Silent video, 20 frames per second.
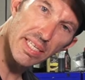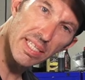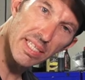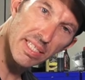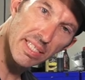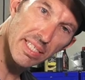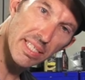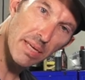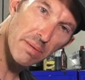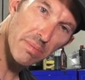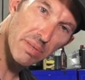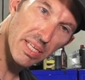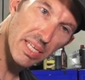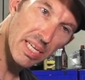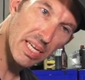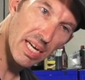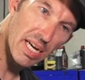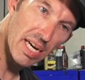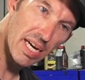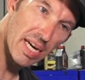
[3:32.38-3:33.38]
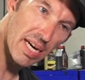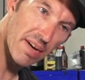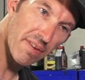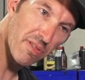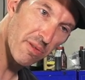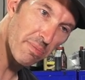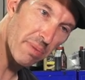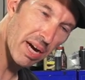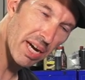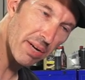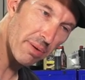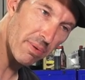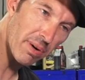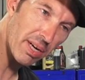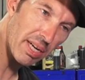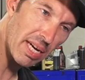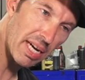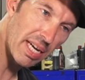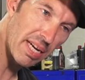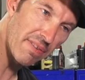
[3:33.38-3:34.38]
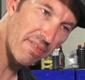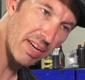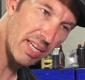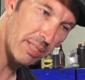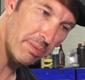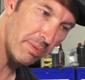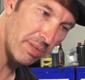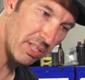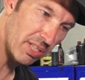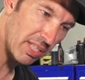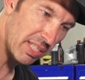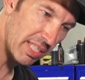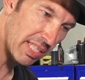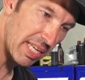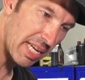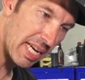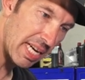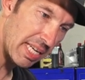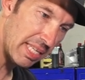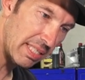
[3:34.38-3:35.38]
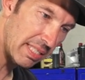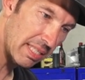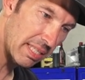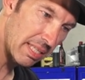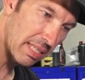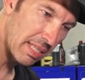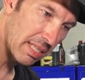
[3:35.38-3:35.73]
disassembly of the bodywork on a Vespa G T S.